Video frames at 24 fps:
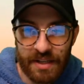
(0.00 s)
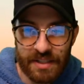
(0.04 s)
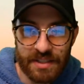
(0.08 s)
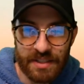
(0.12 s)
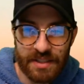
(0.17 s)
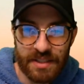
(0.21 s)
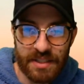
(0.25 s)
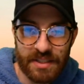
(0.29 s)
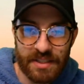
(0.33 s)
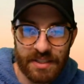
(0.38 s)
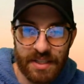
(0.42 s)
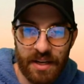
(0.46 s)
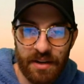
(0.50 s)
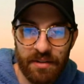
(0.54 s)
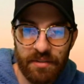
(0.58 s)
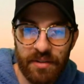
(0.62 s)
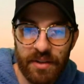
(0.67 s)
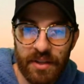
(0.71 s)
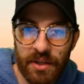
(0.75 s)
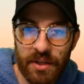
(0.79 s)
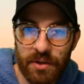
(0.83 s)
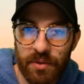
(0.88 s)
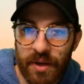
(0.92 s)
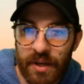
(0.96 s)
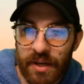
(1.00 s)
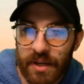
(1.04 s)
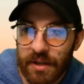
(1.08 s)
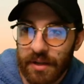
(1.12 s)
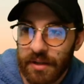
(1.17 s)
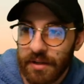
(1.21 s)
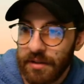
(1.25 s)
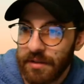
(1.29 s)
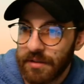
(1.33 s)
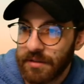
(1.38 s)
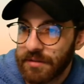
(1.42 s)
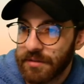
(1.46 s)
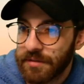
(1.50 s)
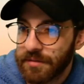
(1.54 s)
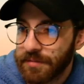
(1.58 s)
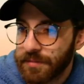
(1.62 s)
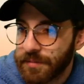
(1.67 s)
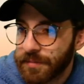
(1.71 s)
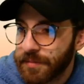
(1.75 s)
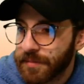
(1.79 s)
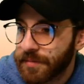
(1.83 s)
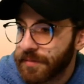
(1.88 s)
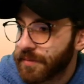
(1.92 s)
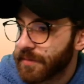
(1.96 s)
to this guy really quick.
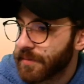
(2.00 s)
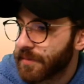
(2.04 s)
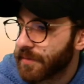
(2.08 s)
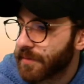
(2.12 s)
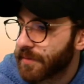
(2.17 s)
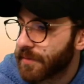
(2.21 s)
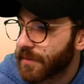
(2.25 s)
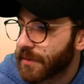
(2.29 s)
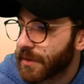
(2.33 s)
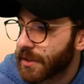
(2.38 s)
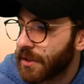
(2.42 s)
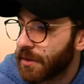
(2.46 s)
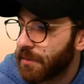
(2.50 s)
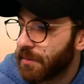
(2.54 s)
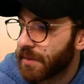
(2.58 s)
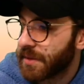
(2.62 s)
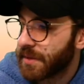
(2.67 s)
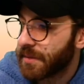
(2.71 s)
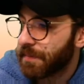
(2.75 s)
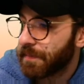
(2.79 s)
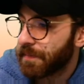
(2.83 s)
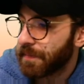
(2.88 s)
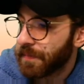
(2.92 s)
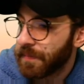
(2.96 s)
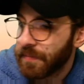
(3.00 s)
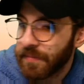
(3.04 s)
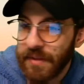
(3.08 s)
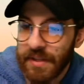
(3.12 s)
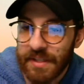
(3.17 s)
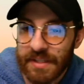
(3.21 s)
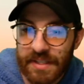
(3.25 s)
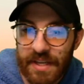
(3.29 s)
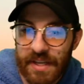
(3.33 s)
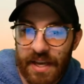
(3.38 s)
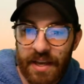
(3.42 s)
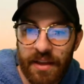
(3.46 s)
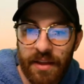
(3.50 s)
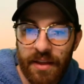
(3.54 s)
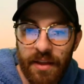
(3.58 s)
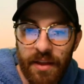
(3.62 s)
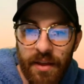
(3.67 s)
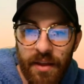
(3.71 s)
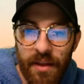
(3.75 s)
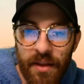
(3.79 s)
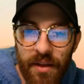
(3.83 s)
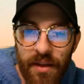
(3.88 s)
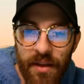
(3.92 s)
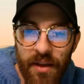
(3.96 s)
Oops, this guy.
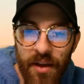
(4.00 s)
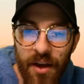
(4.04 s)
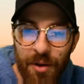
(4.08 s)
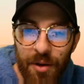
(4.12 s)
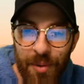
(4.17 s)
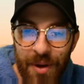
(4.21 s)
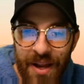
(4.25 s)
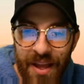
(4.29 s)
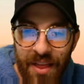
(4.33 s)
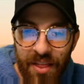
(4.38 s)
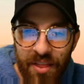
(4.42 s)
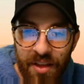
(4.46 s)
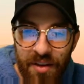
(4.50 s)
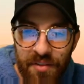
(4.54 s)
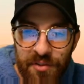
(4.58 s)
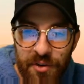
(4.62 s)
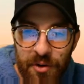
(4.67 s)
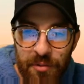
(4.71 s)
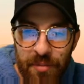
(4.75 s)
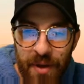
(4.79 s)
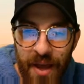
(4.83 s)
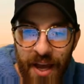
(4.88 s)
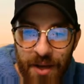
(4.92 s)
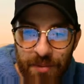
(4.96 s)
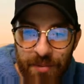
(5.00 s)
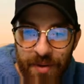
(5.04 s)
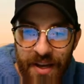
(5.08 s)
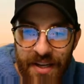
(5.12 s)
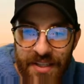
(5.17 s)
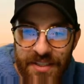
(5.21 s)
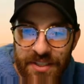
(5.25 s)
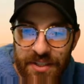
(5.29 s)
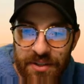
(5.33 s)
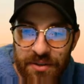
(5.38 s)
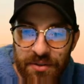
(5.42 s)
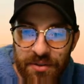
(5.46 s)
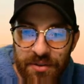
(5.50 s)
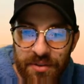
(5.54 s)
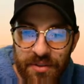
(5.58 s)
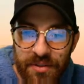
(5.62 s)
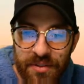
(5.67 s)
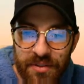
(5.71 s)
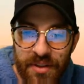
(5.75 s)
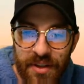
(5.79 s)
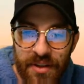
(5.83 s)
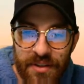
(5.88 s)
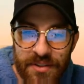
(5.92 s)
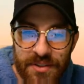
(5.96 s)
And I love your backpack too.
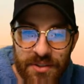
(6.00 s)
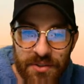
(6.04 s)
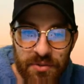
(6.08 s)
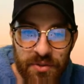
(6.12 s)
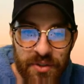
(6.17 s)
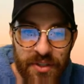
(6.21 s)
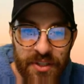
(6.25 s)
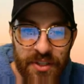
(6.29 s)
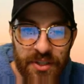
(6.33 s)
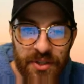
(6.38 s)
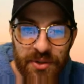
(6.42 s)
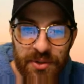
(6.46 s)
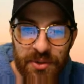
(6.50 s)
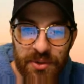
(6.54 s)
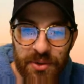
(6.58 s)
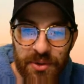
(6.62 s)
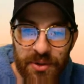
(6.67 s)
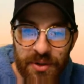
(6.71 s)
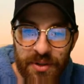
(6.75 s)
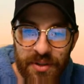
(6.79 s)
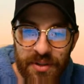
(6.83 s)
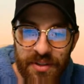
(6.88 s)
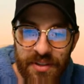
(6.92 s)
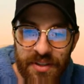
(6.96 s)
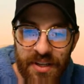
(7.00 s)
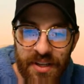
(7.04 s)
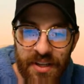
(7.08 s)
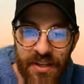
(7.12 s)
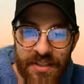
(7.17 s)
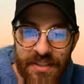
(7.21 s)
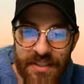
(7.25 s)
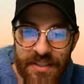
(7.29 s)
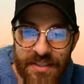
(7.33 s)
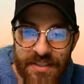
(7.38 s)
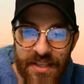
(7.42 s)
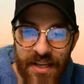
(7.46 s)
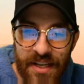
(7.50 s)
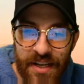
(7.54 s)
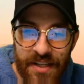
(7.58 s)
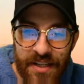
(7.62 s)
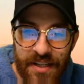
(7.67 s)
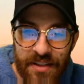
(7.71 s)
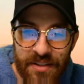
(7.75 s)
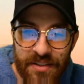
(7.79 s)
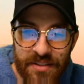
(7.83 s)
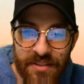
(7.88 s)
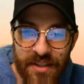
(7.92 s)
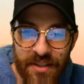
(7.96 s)
That was a really cool design.
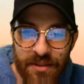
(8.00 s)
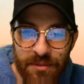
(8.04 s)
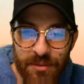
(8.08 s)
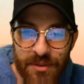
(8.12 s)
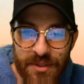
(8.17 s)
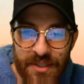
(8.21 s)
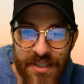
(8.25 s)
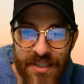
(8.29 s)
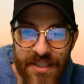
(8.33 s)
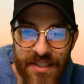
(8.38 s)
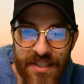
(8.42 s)
It looks like almost like a